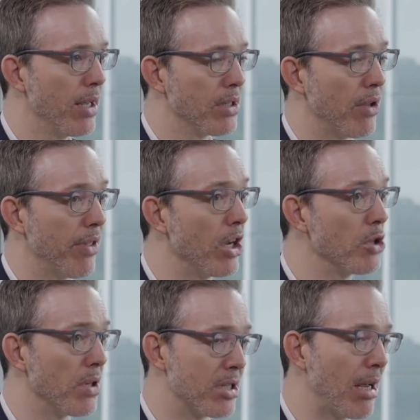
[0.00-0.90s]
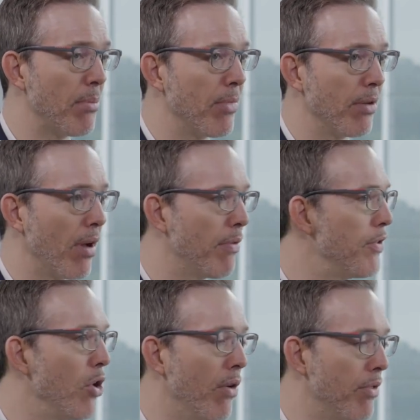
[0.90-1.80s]
So those were a
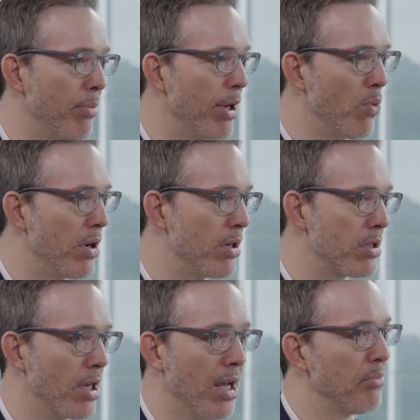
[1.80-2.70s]
few of the big winners.